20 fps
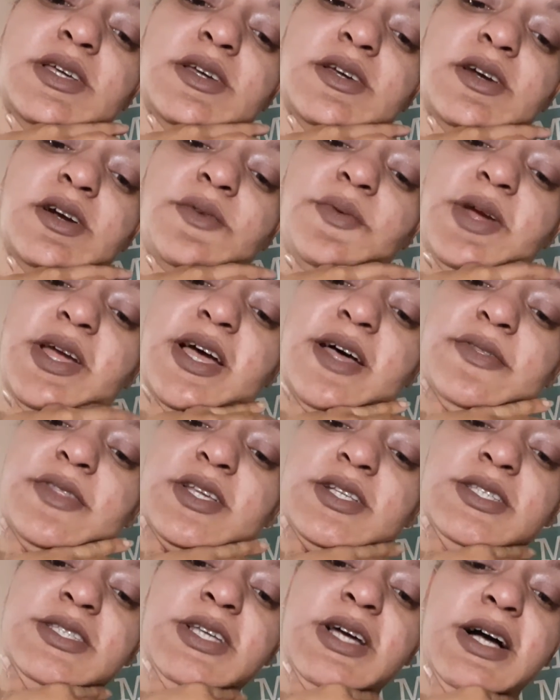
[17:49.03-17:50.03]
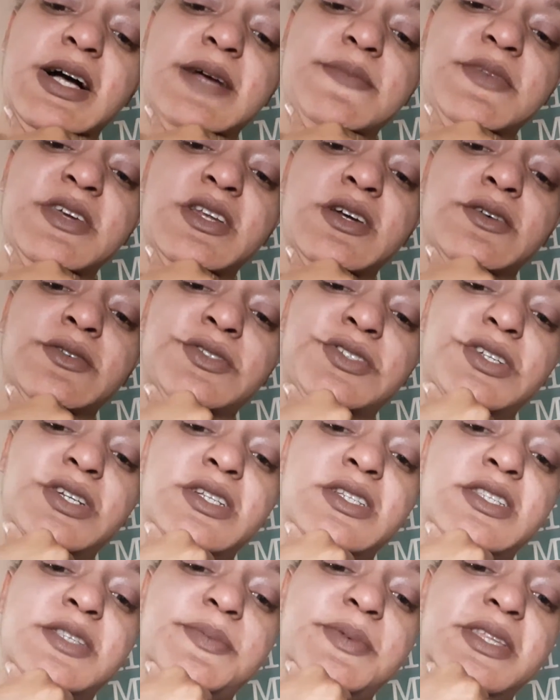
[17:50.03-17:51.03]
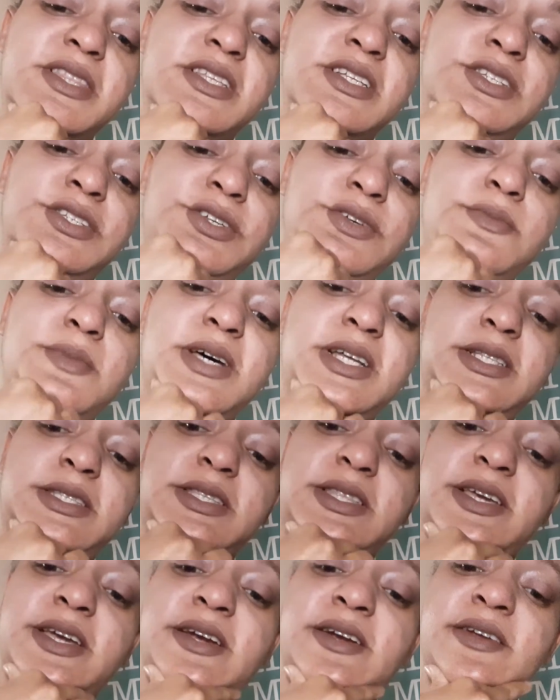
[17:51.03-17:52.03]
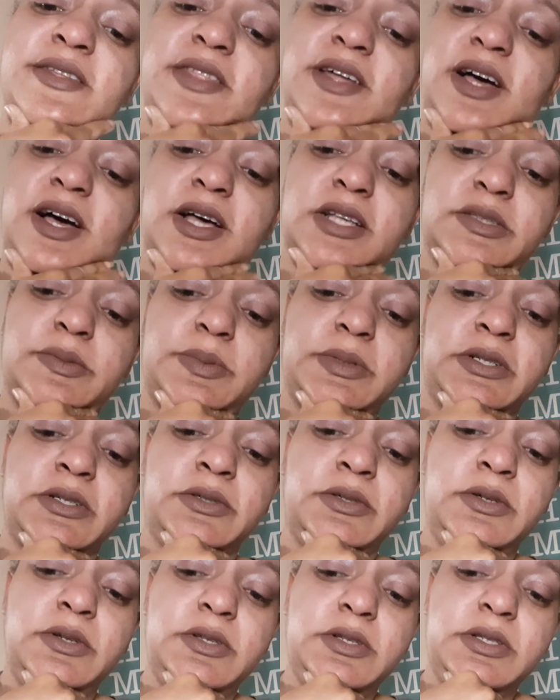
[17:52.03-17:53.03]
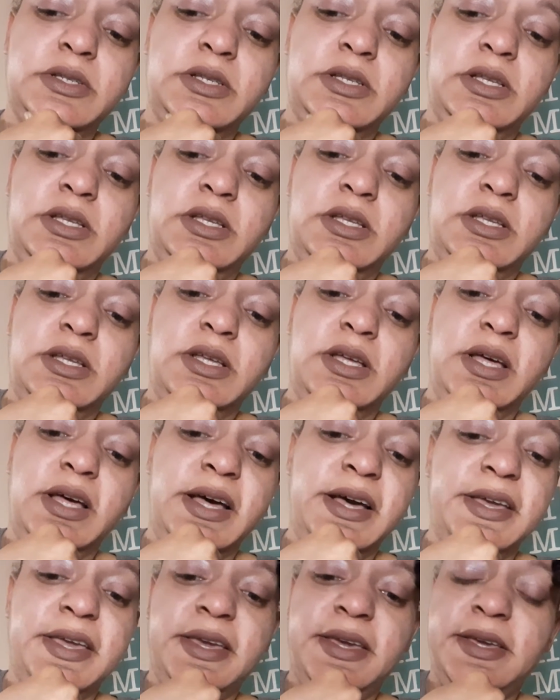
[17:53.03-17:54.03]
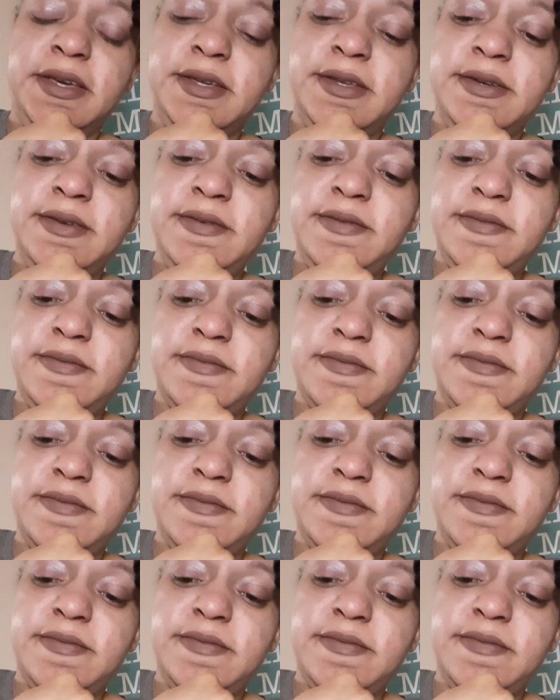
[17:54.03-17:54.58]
around this time, she done spend the 2 months there in the hospital again.